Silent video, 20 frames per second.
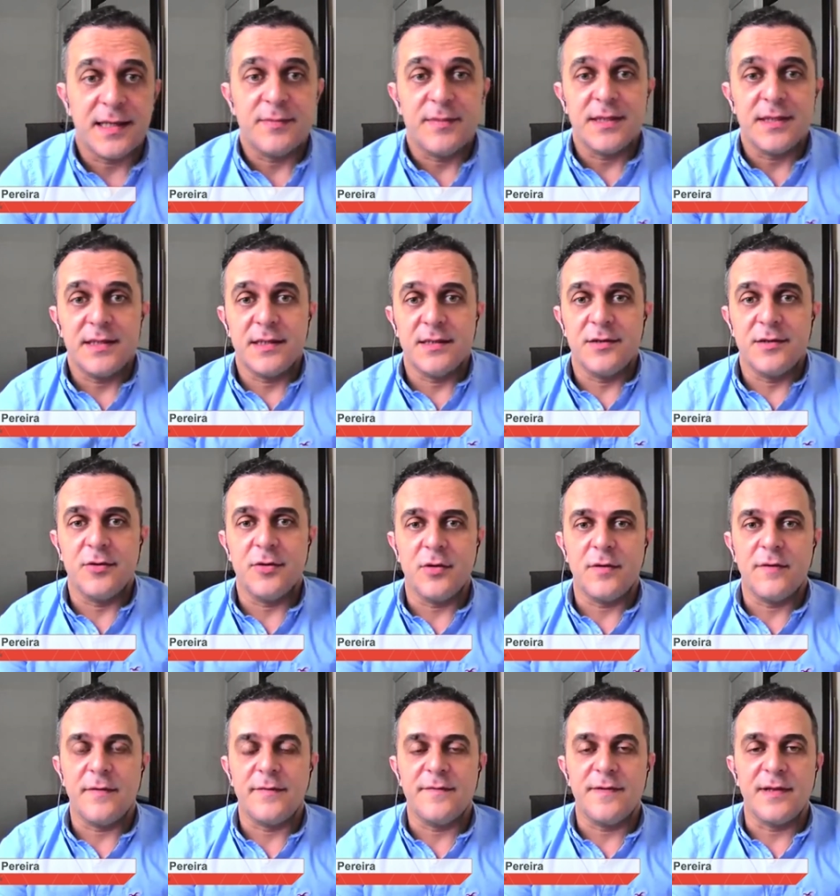I'm the
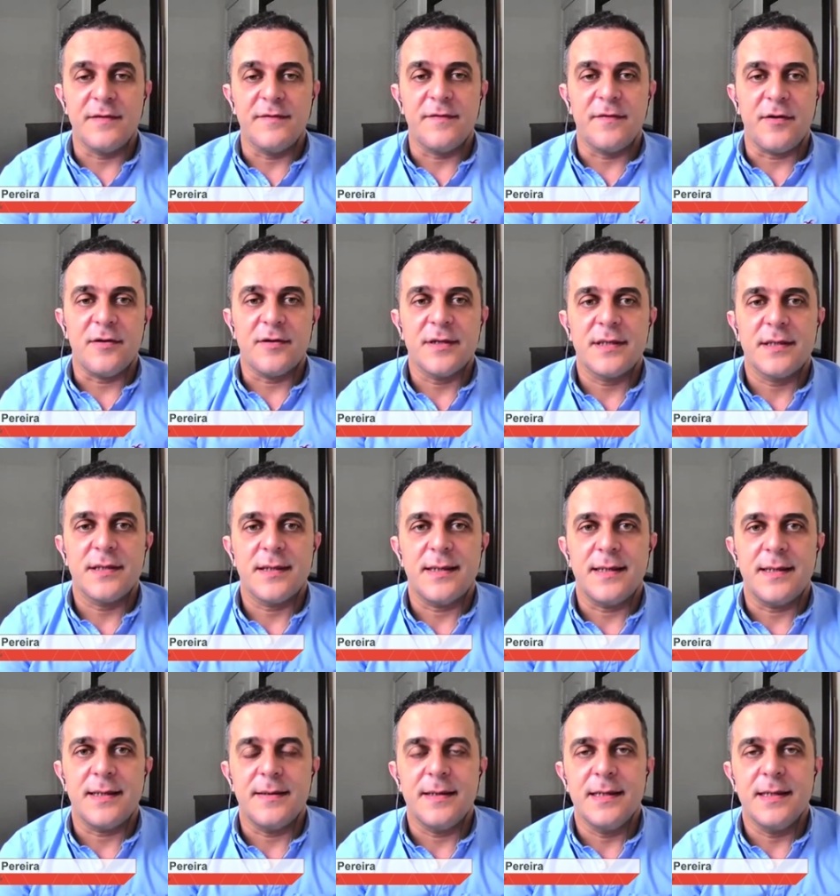CEO of Livox,
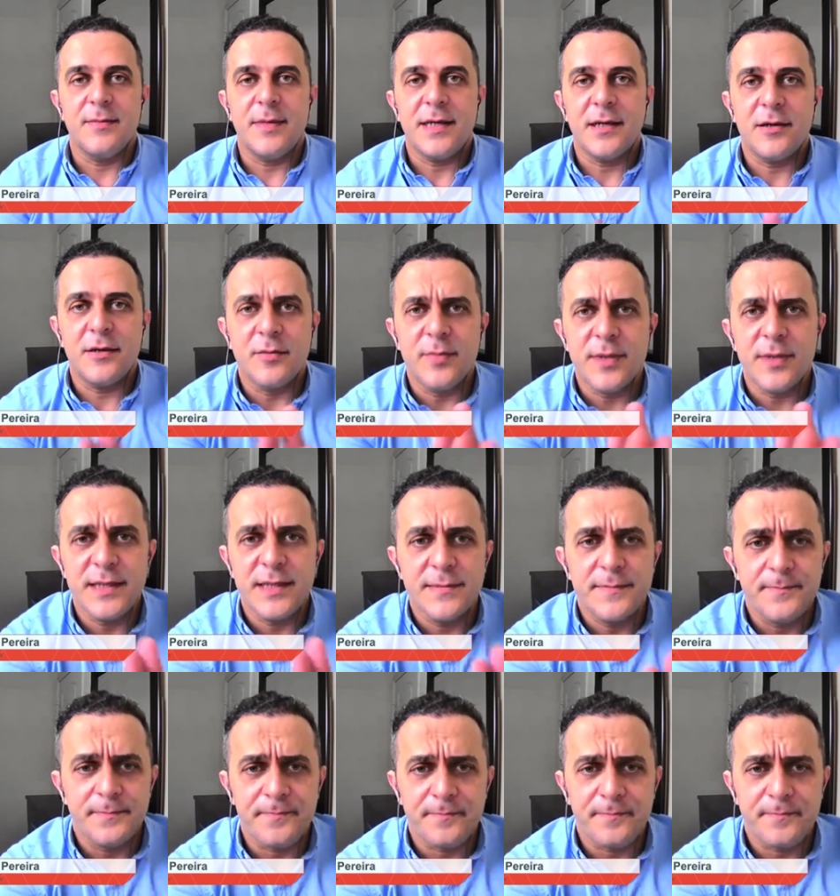uh, and my company